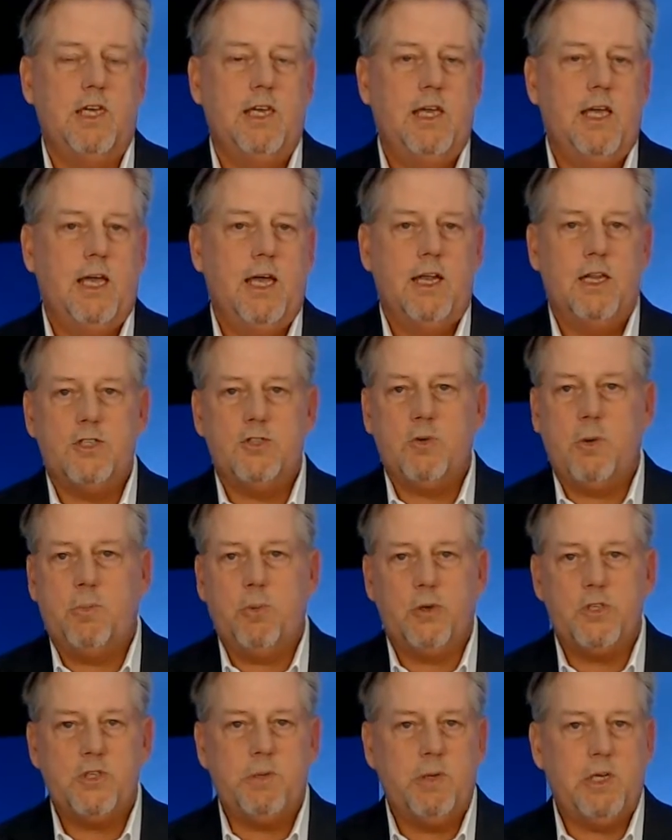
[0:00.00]
And this
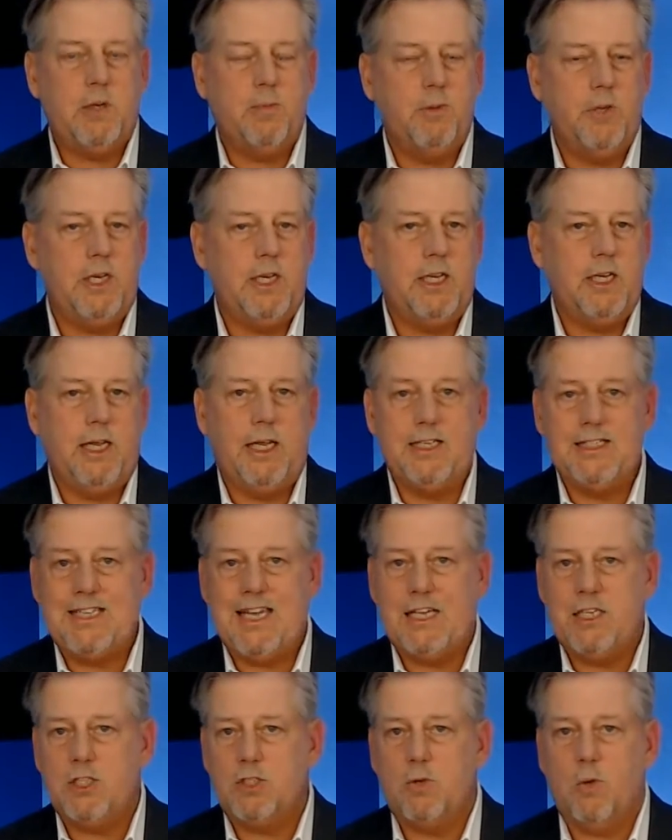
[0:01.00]
report should be completed in
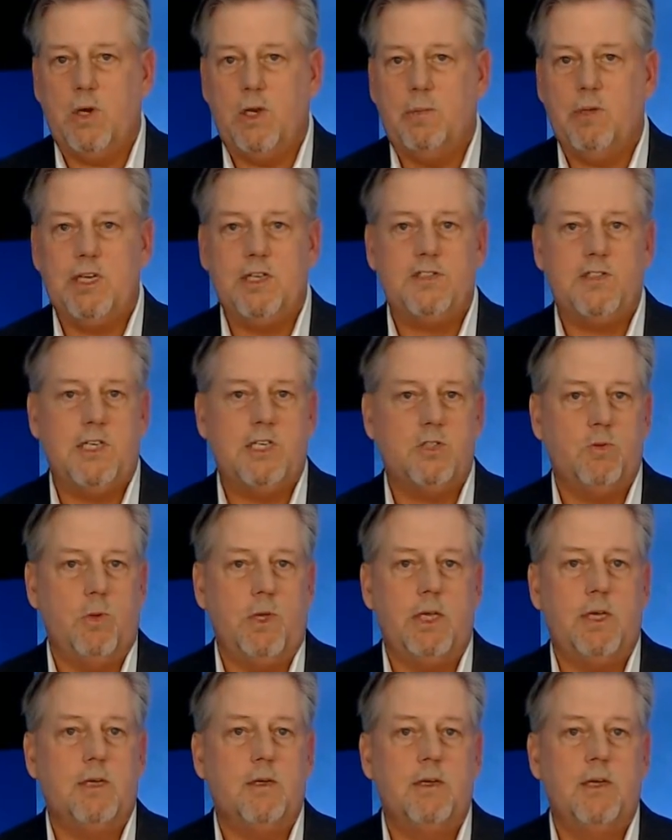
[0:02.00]
ten to twenty minutes each
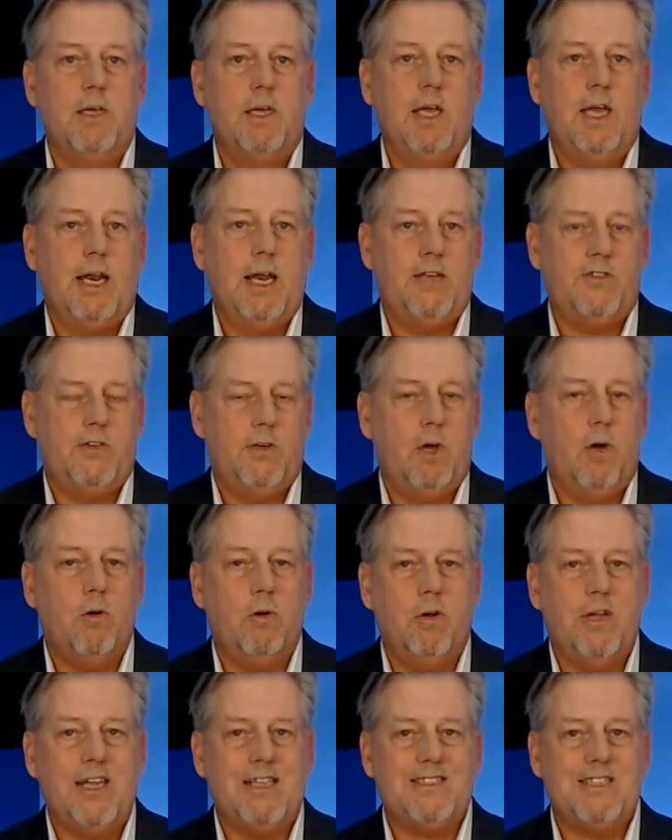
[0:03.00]
week. And as the owner,
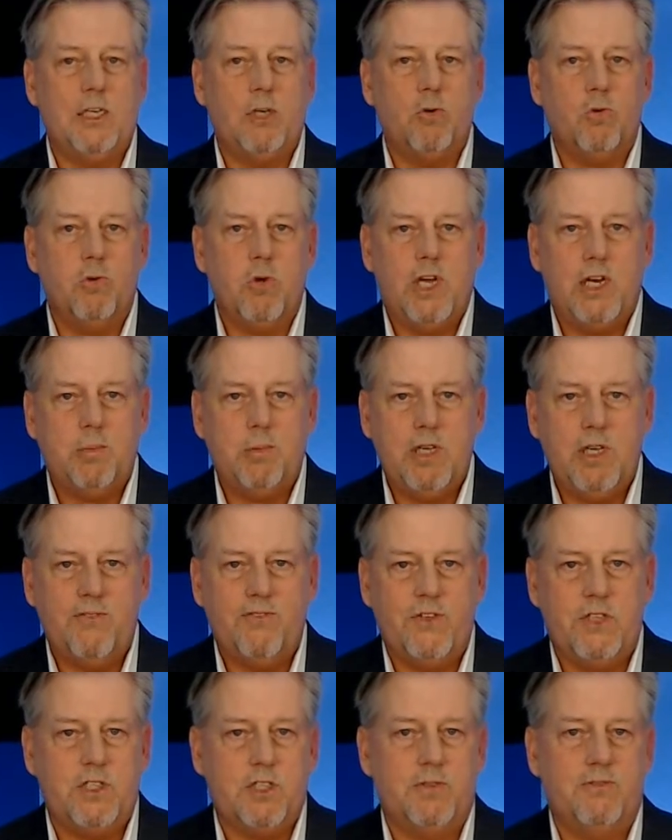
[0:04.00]
it's incredibly
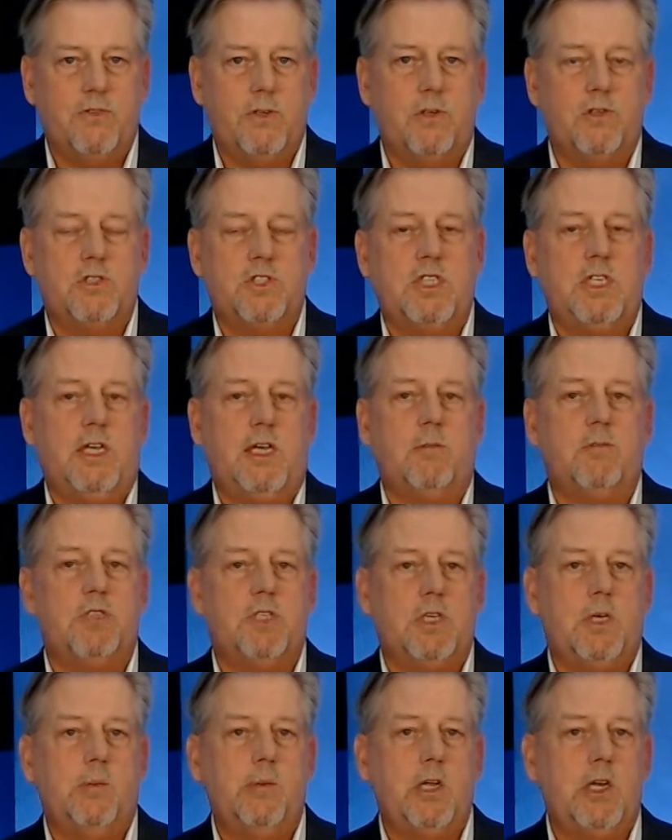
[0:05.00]
efficient for your team to
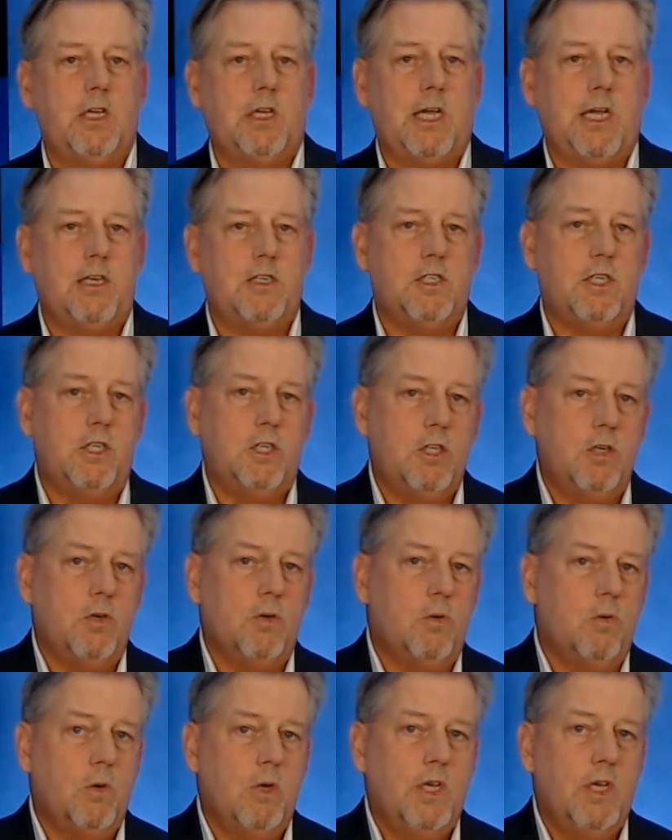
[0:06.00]
communicate to
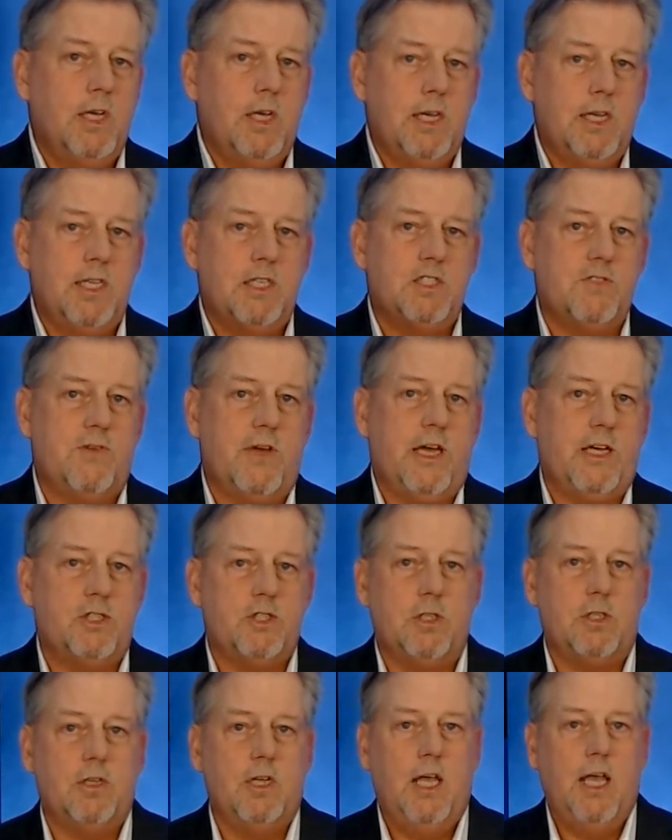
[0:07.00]
you in this
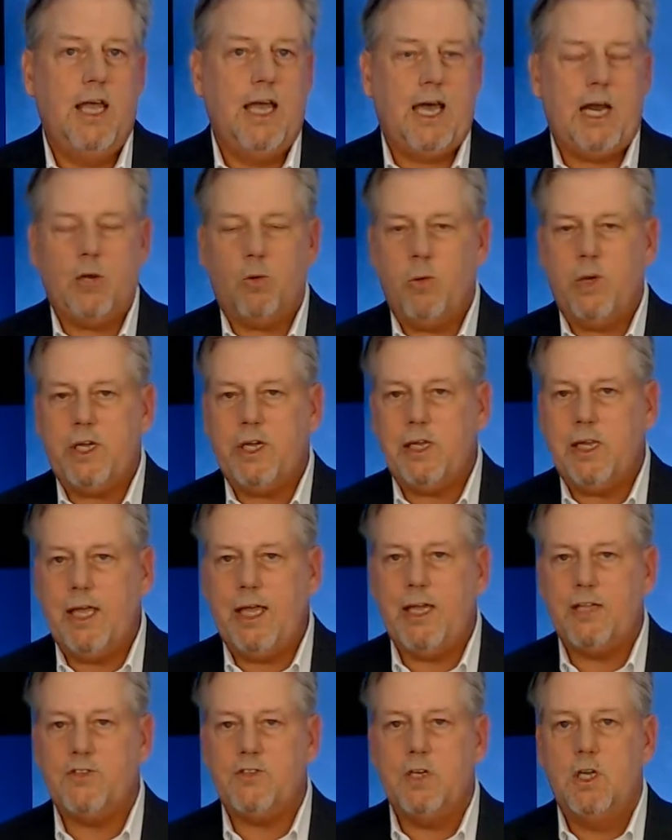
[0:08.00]
fashion. At a quick
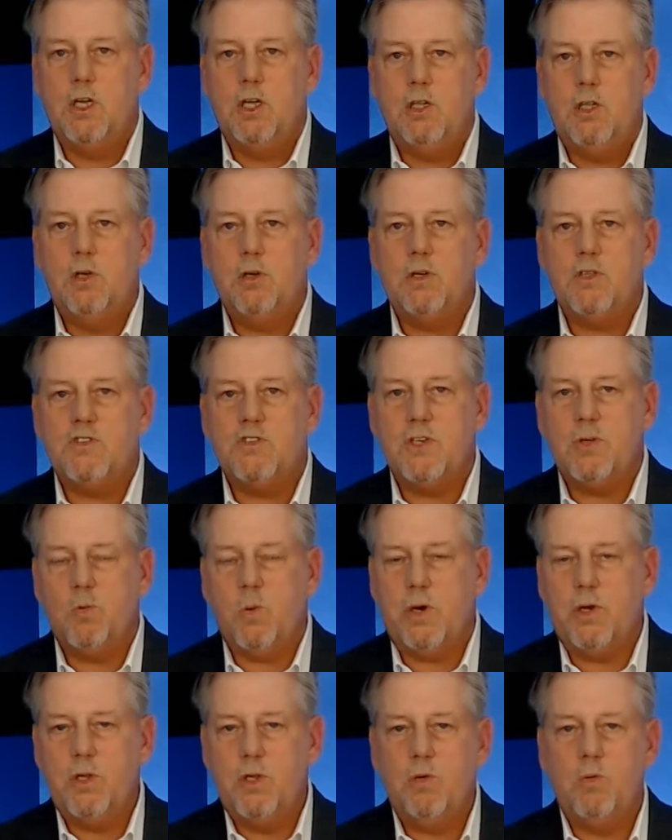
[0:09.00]
glance, you can see
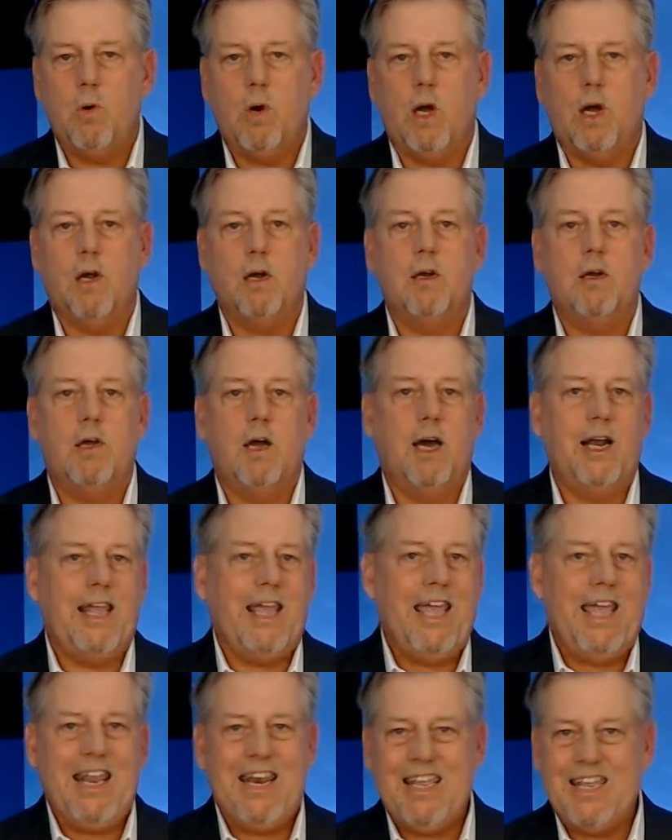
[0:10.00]
where you are on
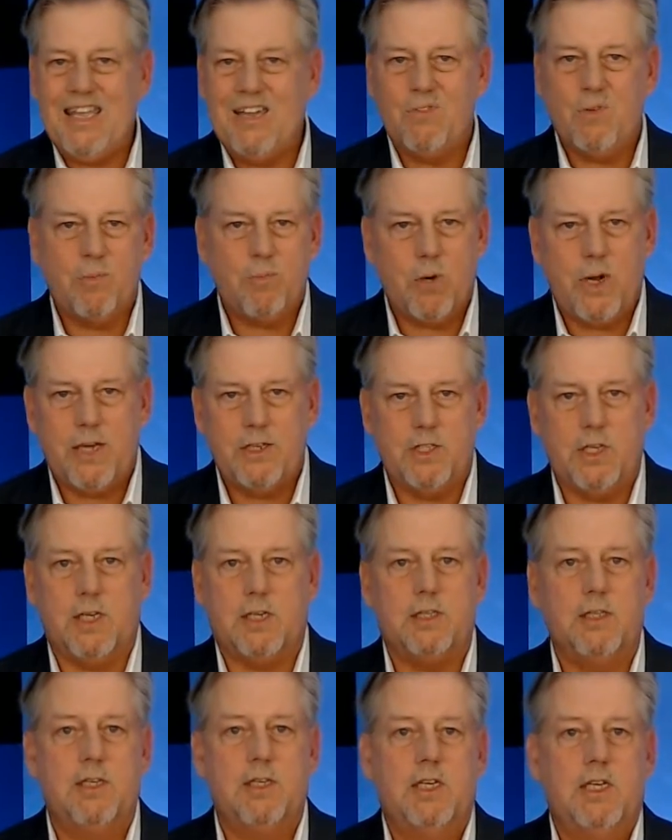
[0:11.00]
any given
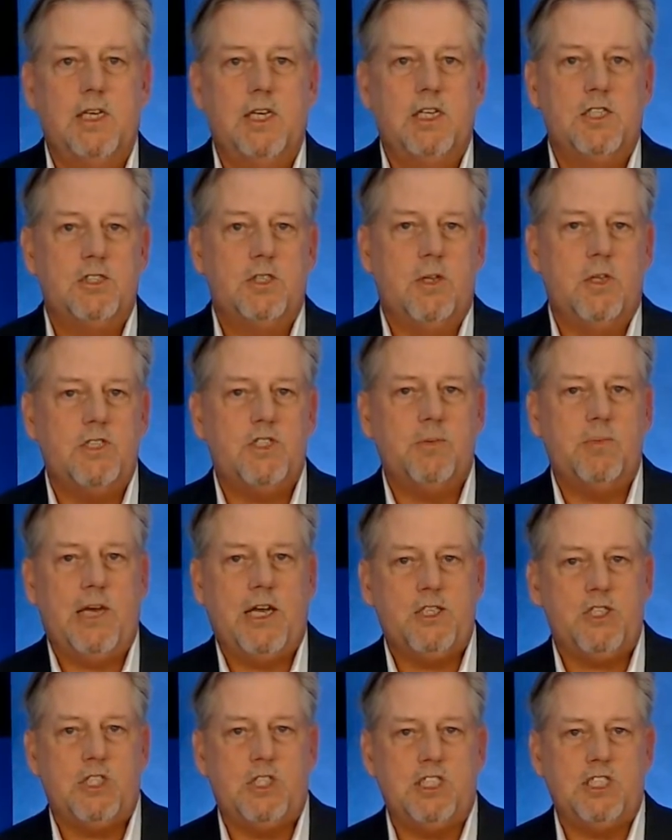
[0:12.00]
project. So let's
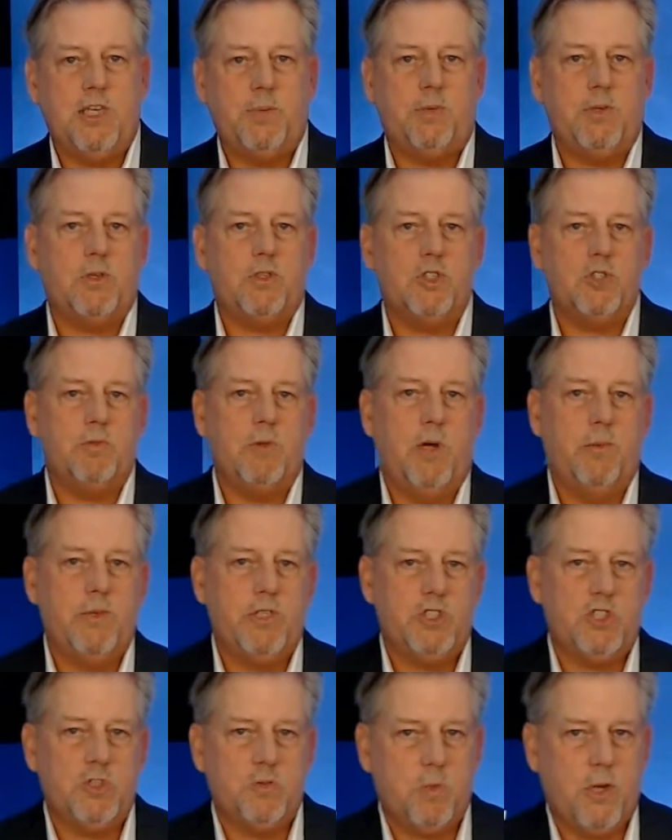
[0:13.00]
imagine a typical small
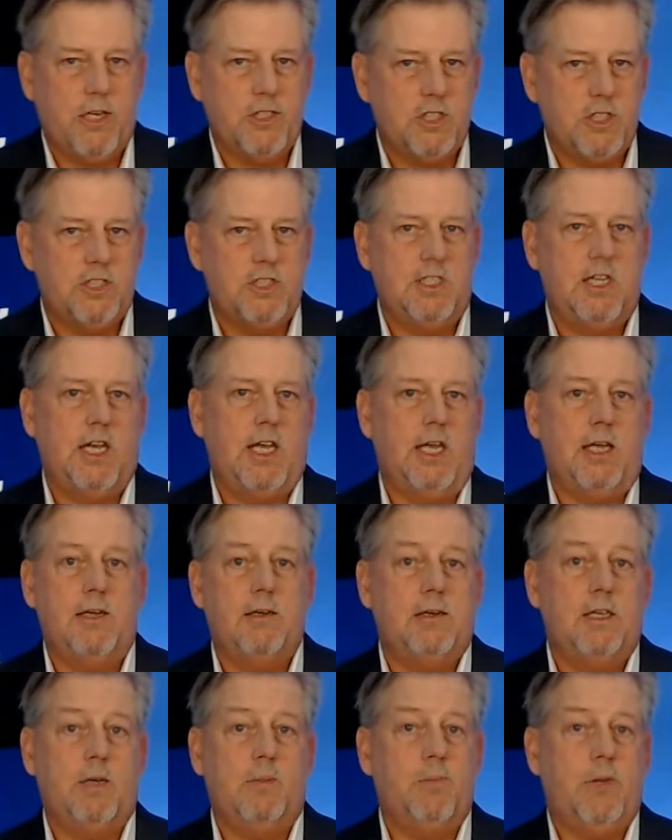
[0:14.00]
business project today,
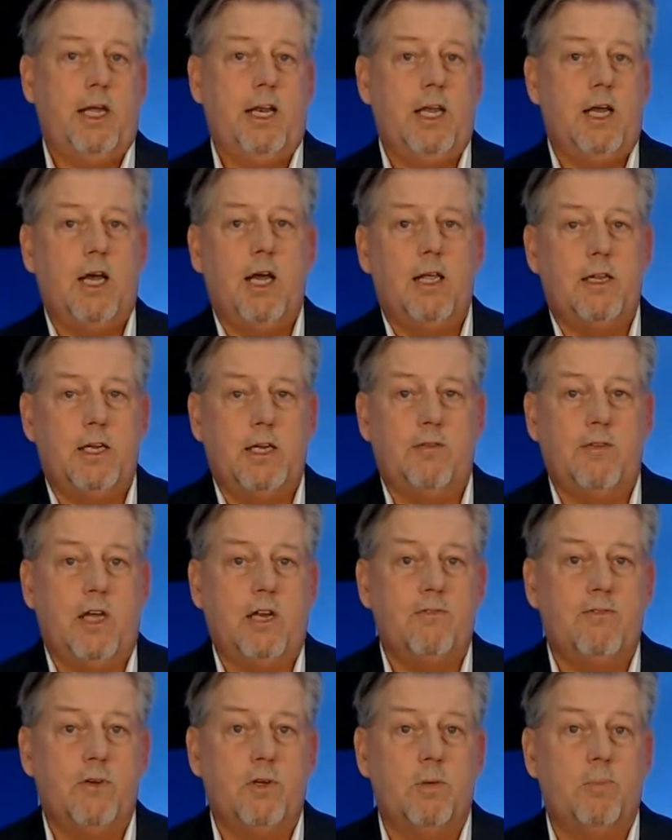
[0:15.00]
like planning a holiday event
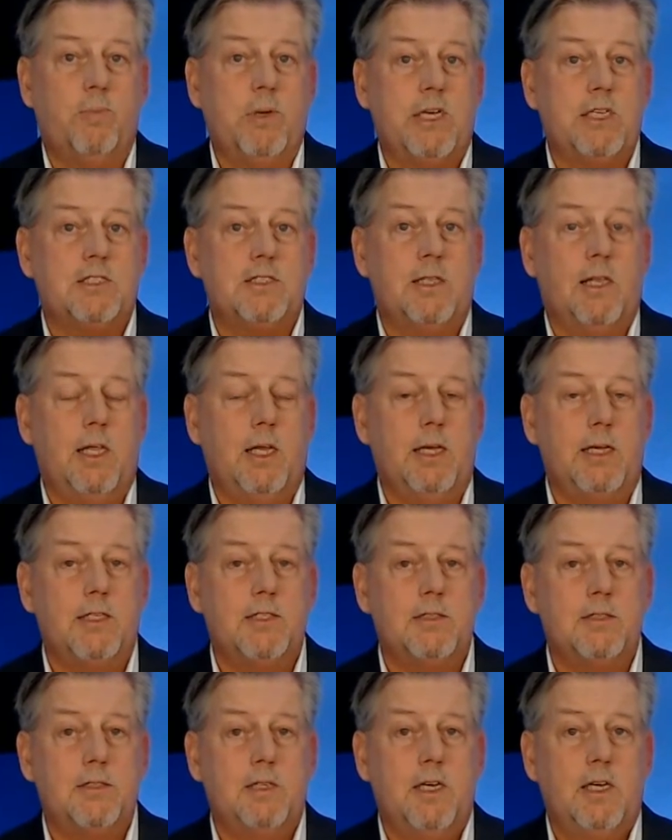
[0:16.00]
for your biggest clients.